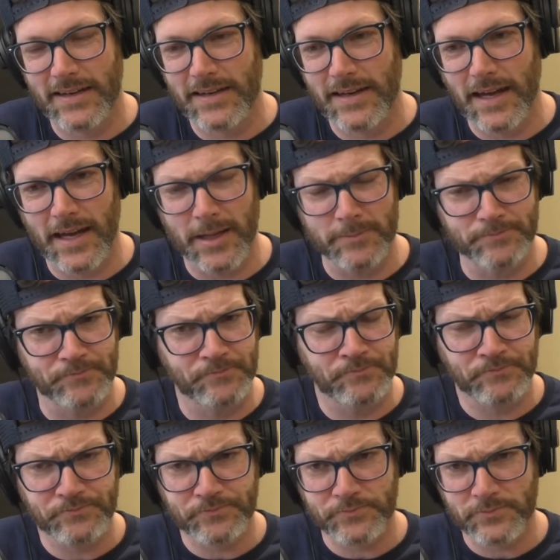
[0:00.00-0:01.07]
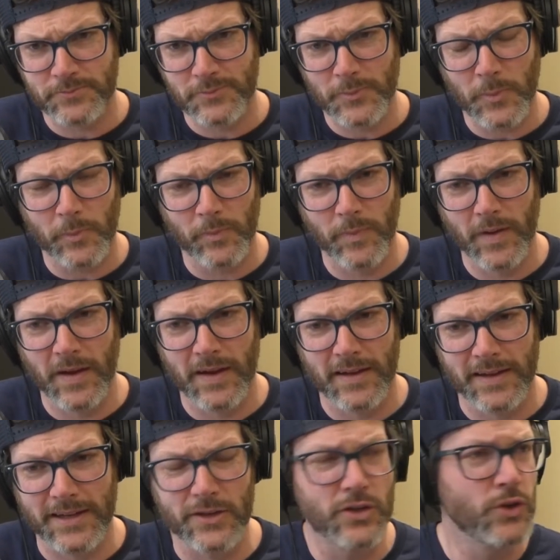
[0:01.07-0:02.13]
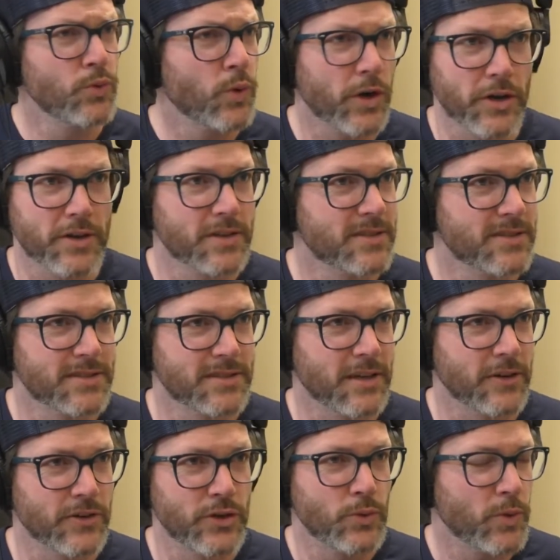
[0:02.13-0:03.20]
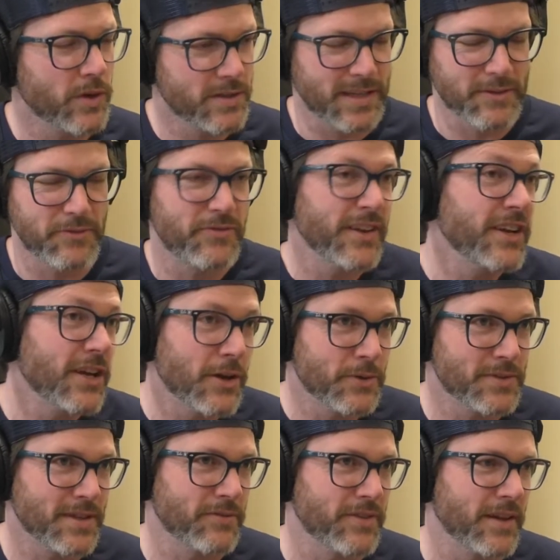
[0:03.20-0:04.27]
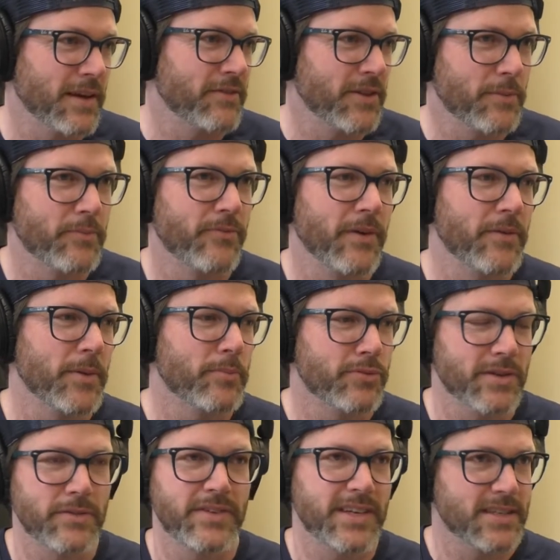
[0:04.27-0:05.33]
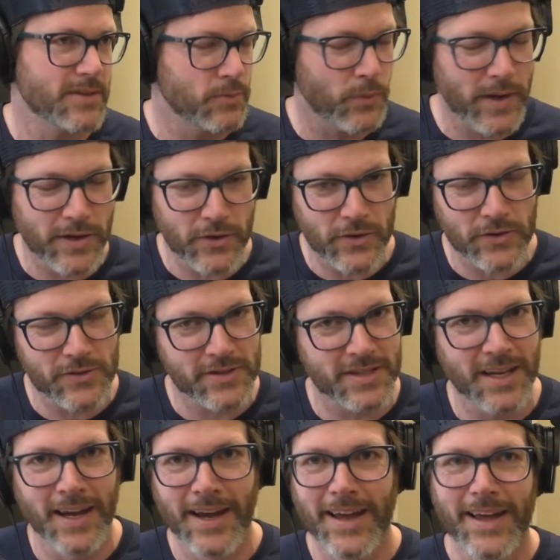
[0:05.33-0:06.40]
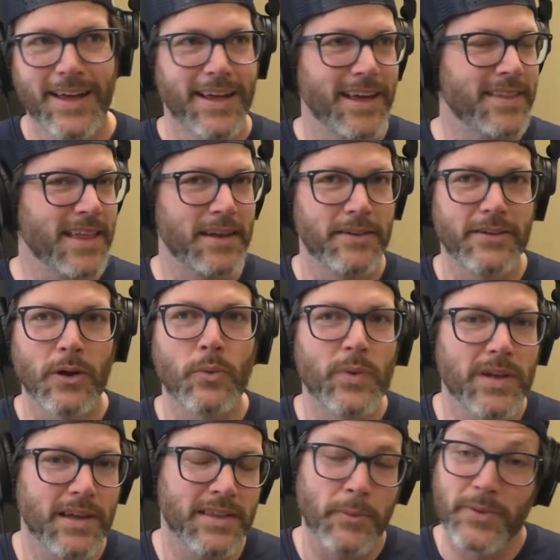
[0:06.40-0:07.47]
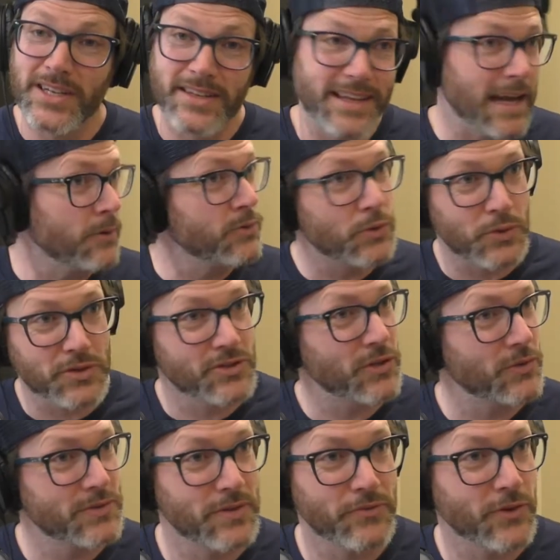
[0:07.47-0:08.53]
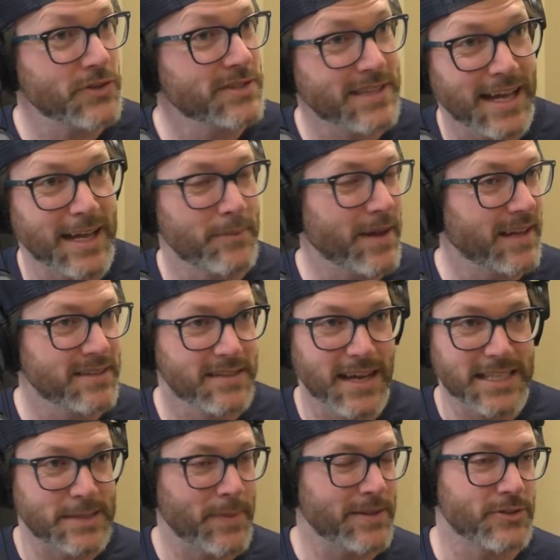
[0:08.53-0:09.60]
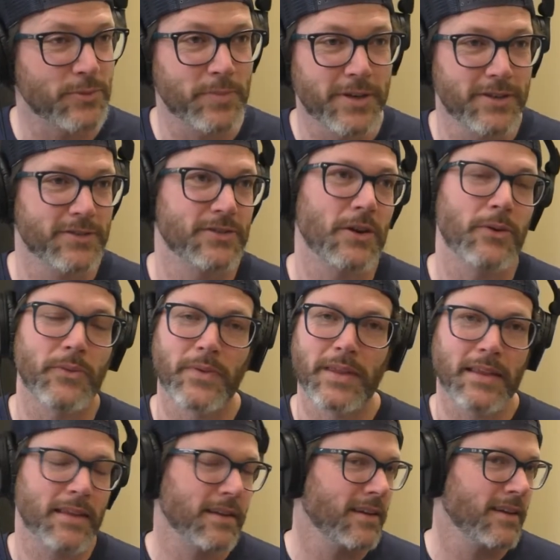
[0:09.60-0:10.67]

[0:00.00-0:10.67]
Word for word: um, uh, like a new works, our new works like videos of the of the of the previous winners, and then you know we and then we did the outdoor shows the first time at, yeah. at Spencer Pierce. So.